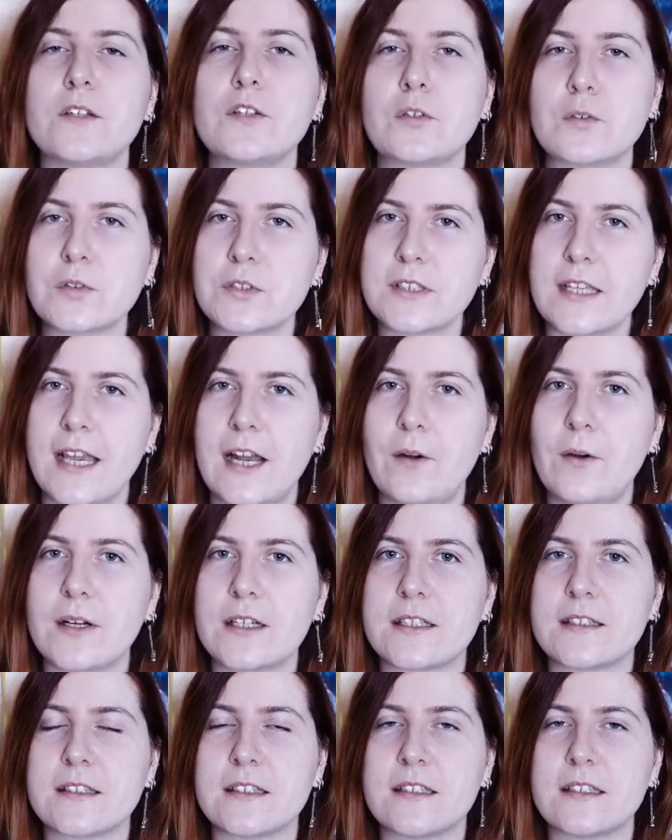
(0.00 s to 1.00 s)
those
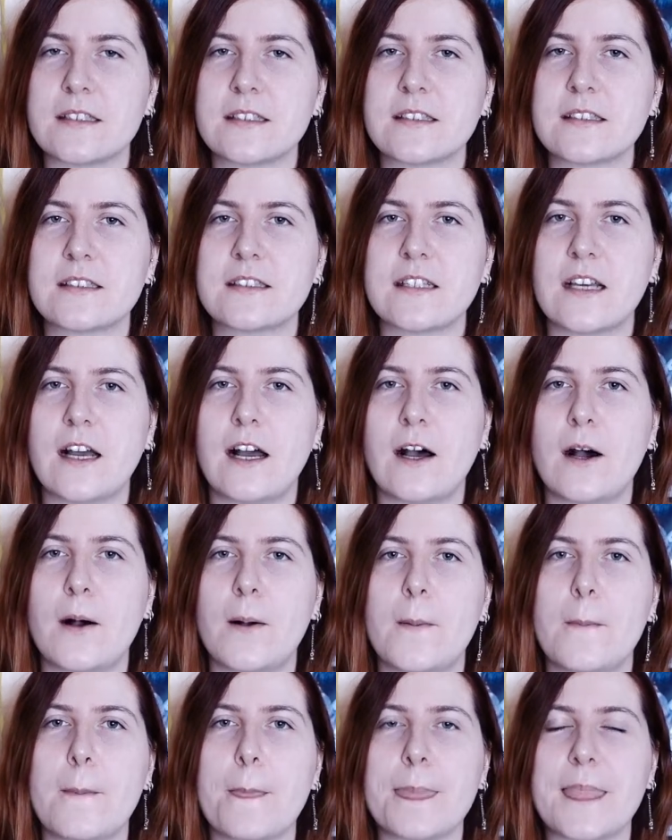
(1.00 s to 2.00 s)
characters
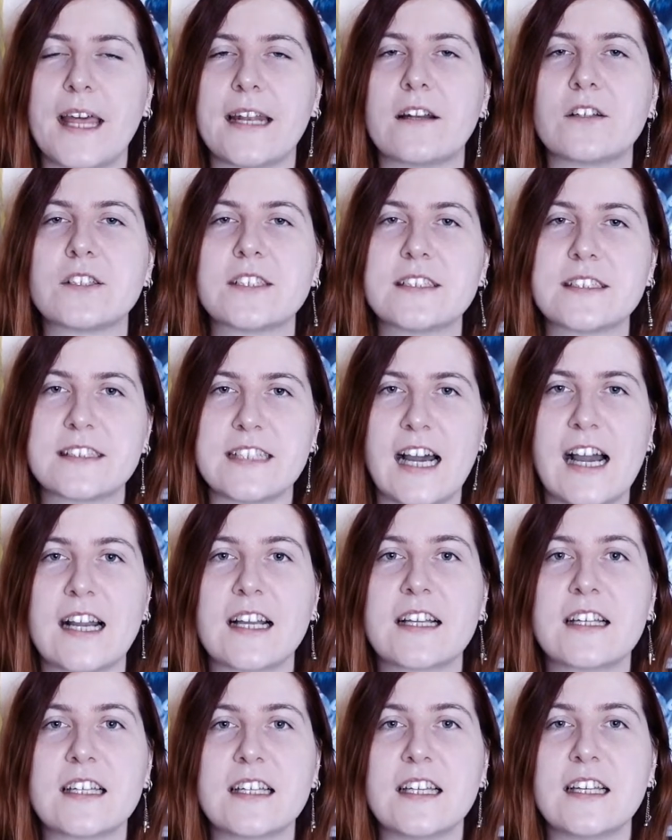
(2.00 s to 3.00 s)
that are
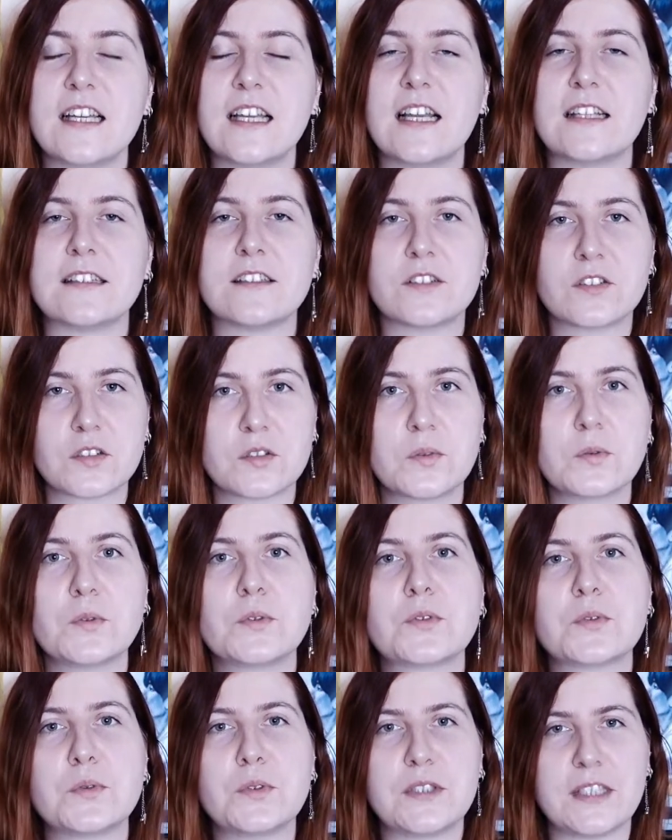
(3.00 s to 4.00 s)
stuck at the
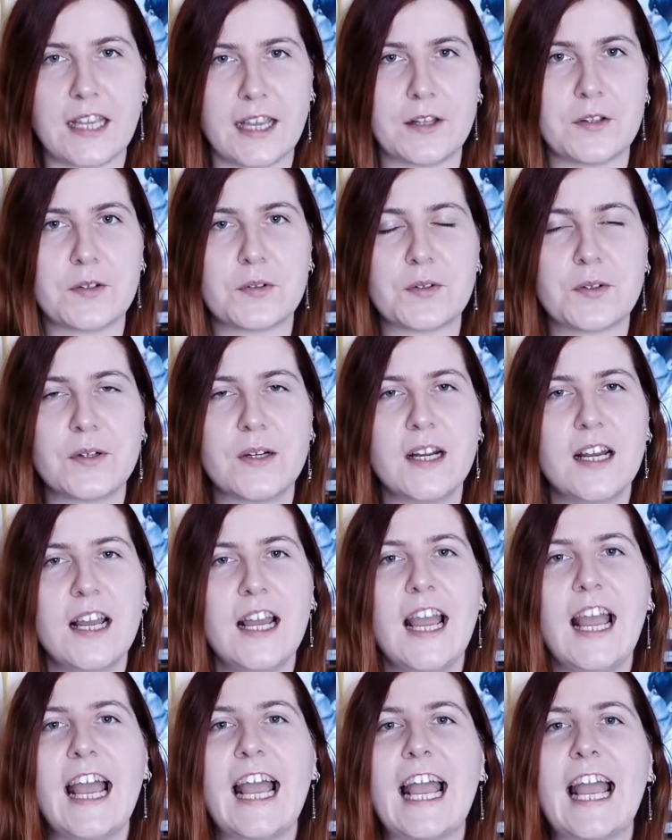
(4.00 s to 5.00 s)
school together,
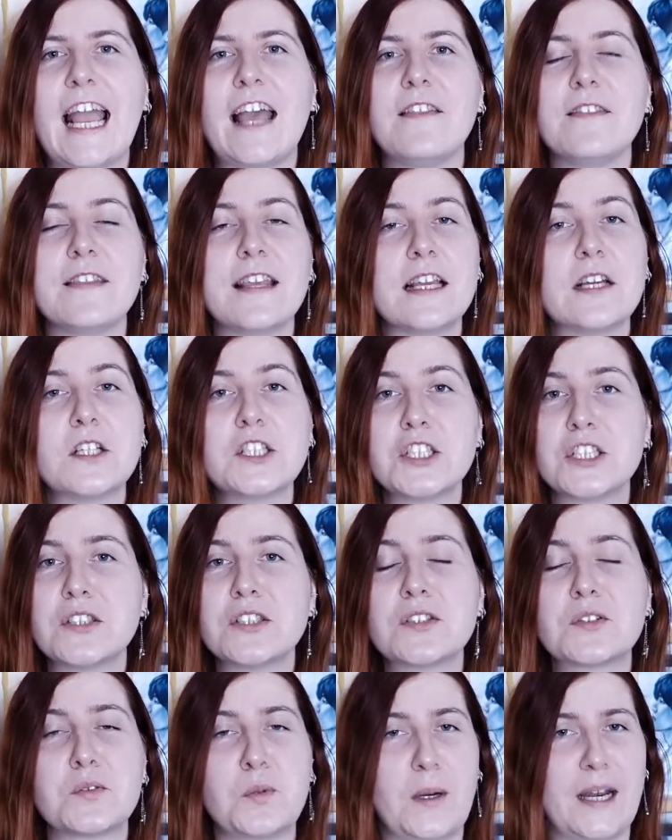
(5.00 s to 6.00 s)
and they are
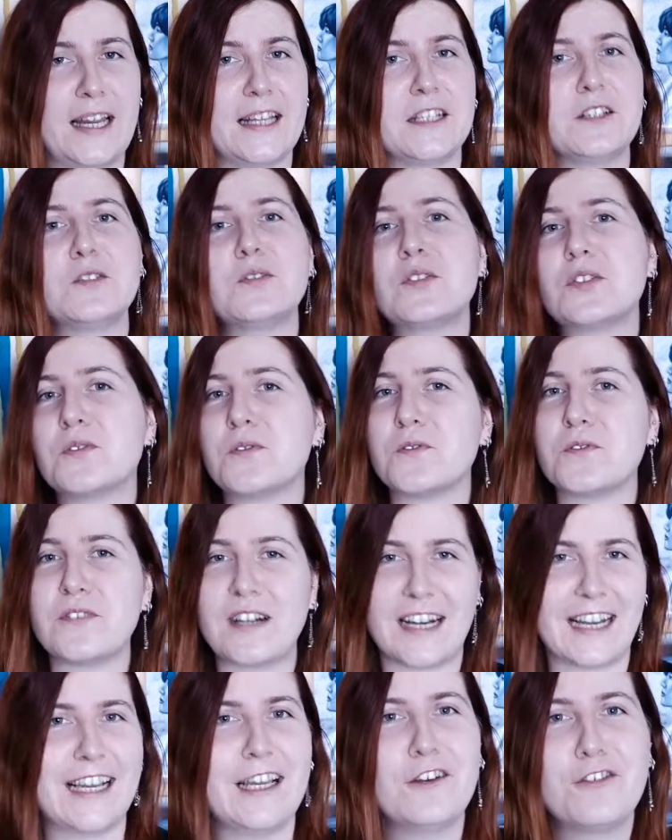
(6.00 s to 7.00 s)
just trying to
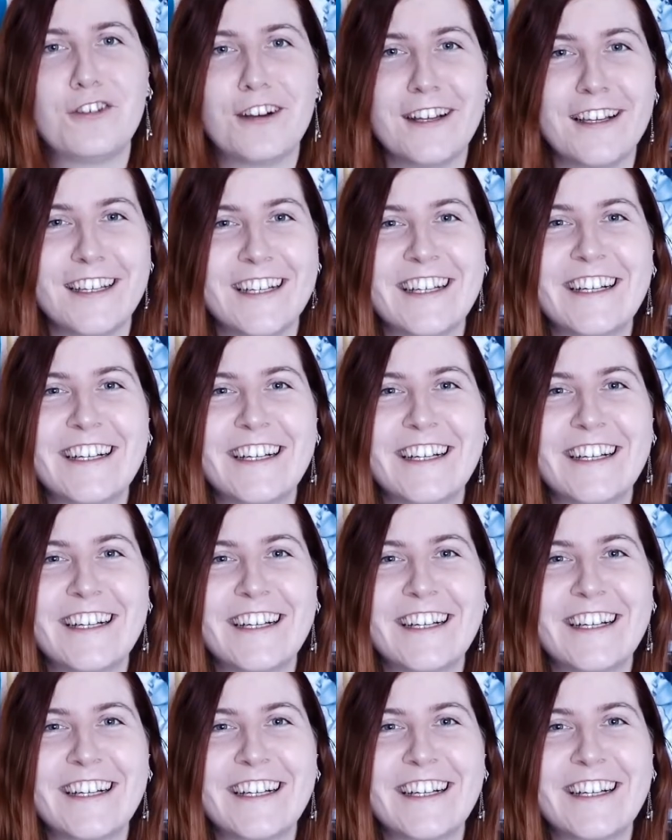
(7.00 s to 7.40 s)
survive.